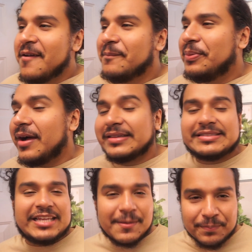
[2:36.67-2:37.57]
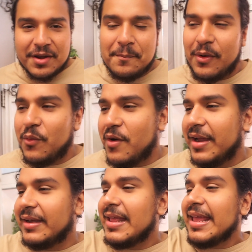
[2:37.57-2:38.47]
But tip number
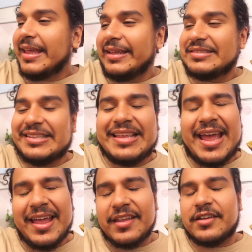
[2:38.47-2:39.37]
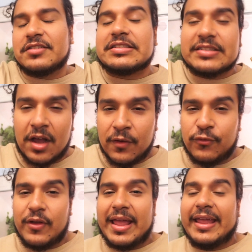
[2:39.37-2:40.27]
one is get
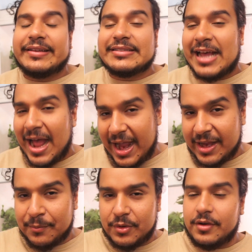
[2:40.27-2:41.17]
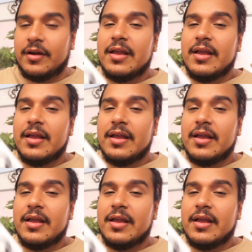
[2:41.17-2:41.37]
yourself a timer.